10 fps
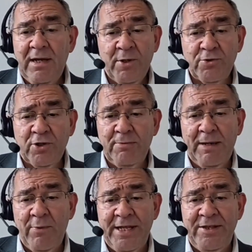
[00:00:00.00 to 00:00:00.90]
I'm not talking
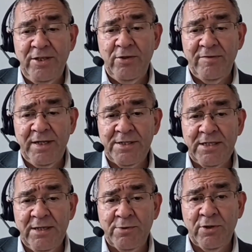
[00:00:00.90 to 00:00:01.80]
about within the
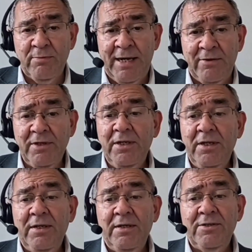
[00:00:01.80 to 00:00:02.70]
university, I'm talking about
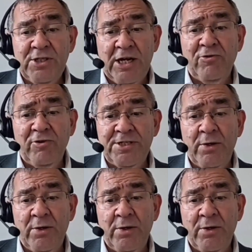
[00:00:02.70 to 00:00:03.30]
generally.